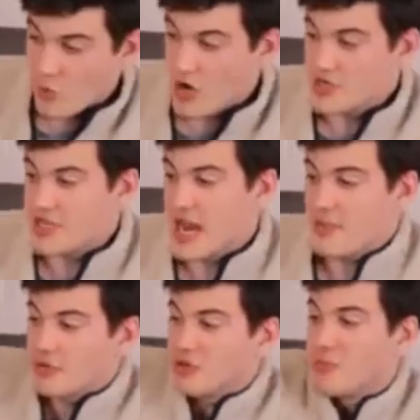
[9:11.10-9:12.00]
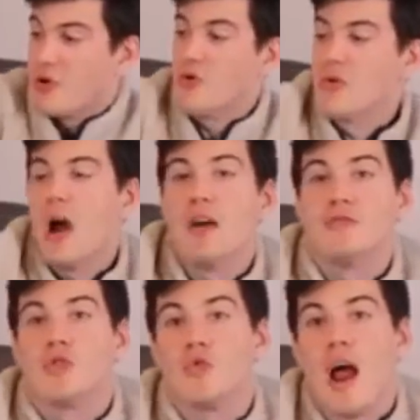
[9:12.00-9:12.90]
1 tablespoon
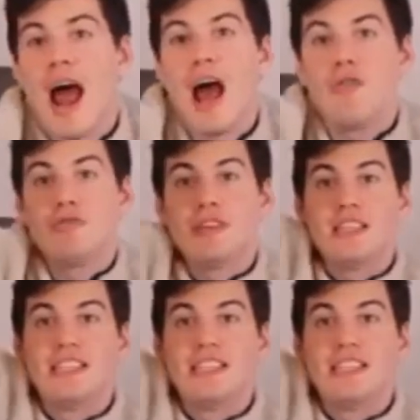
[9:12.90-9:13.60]
of ground